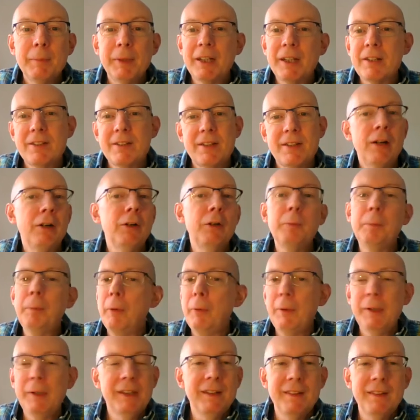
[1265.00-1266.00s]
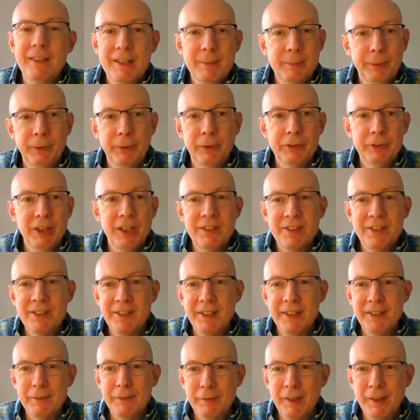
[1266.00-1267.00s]
because the whole point of these projects
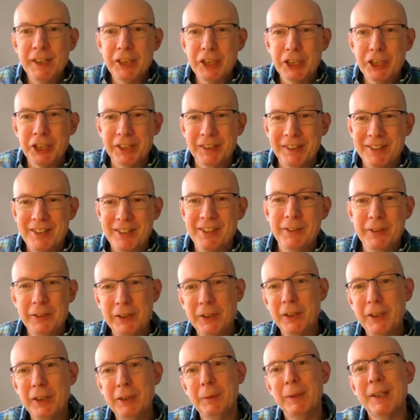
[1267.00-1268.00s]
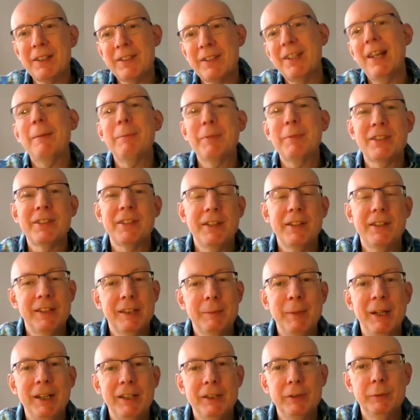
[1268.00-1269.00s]
is innovation. So you're going to accept a
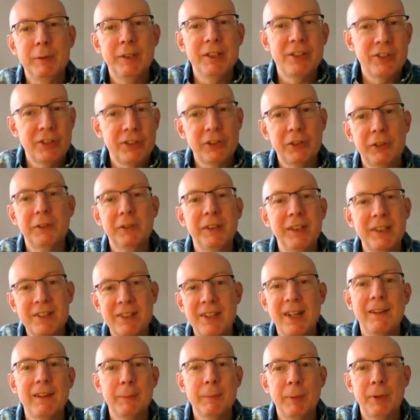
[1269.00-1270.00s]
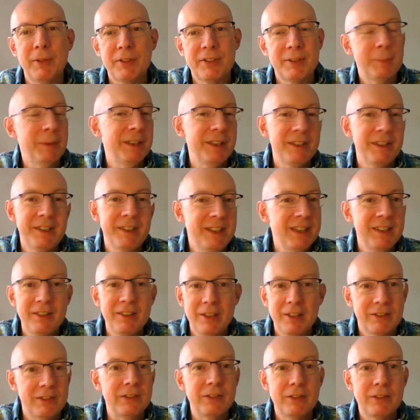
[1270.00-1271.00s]
certain amount of risk. You're going to accept the possibility it
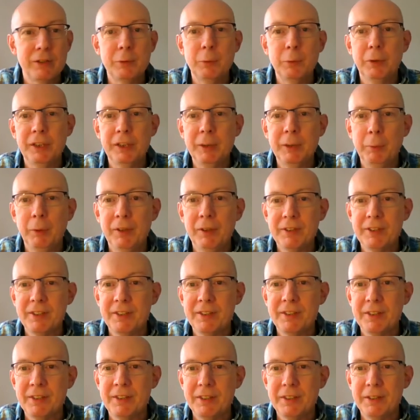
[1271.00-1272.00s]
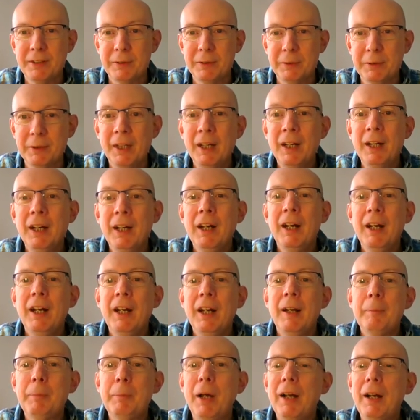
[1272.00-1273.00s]
doesn't do what you want it to do.
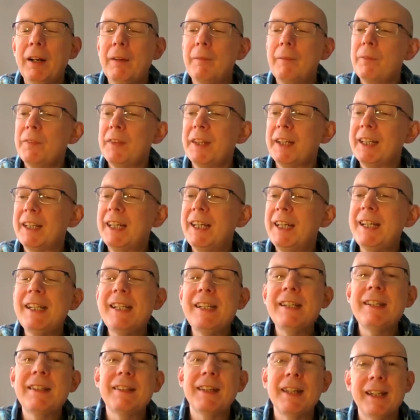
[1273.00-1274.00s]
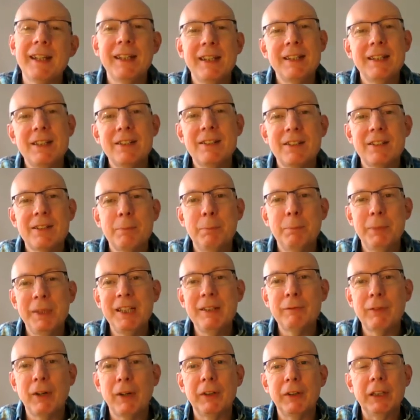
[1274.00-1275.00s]
But the key thing is
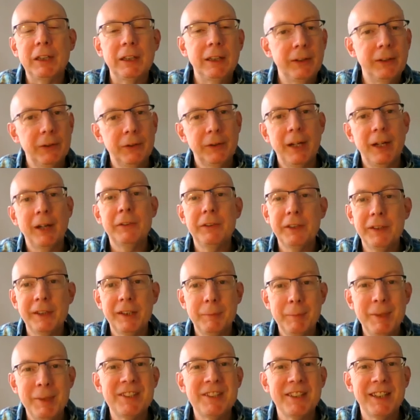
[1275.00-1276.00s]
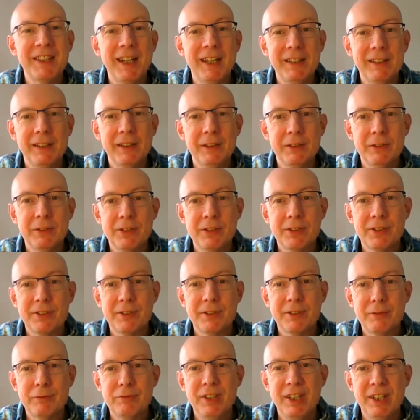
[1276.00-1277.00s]
being very clear on how you're going to mitigate
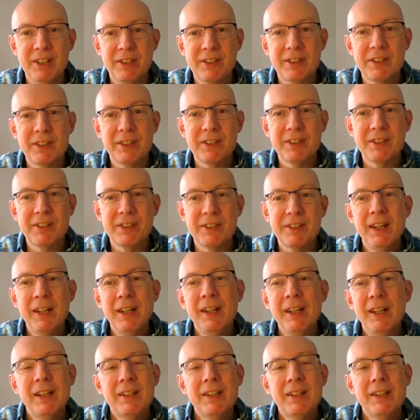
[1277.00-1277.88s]
those risks.